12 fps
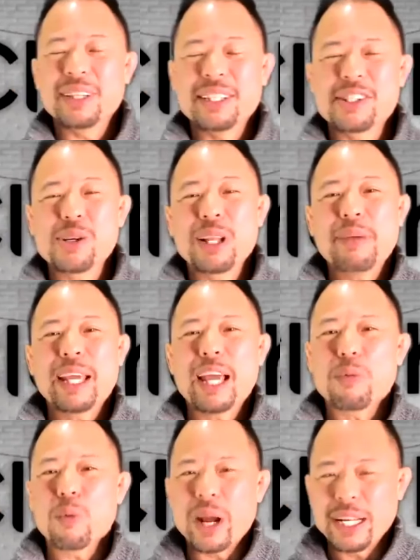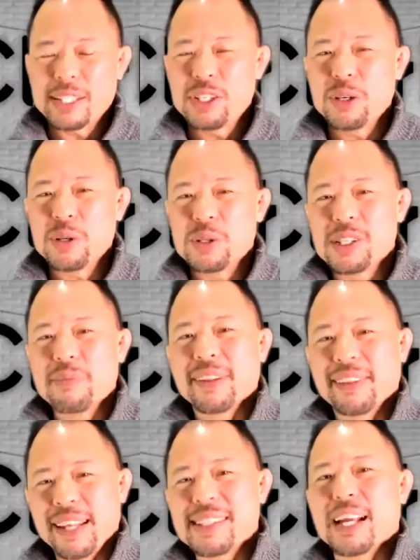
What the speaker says: So let me get right into some of the things